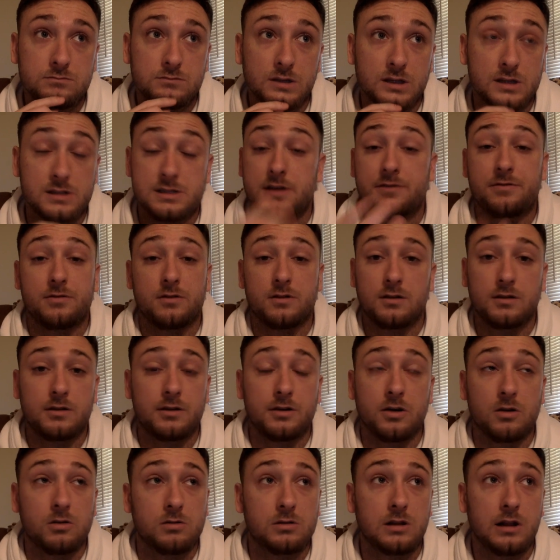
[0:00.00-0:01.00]
Except for
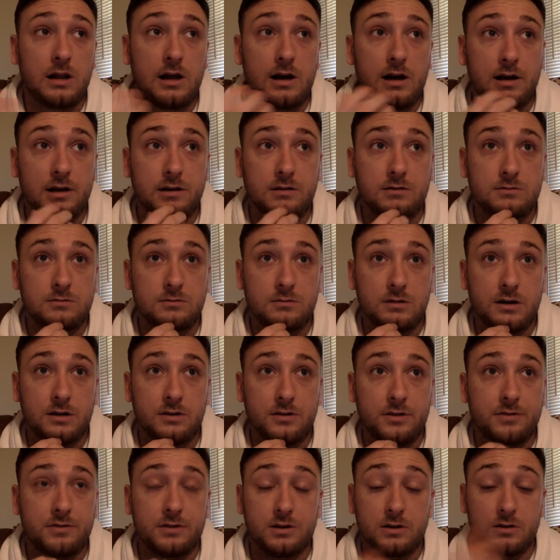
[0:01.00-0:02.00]
Klein. I
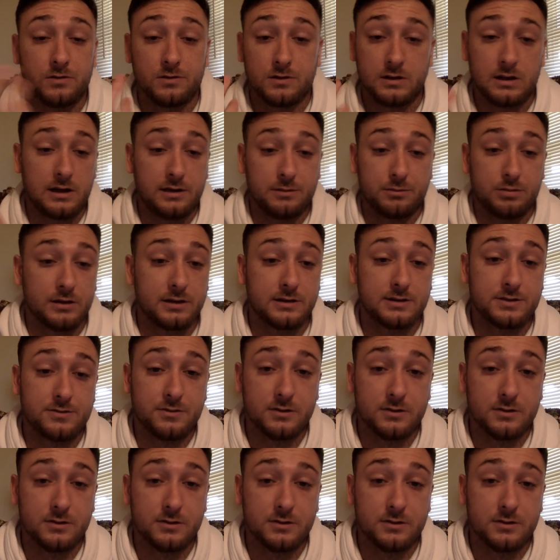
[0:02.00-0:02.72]
don't even know if Klein plays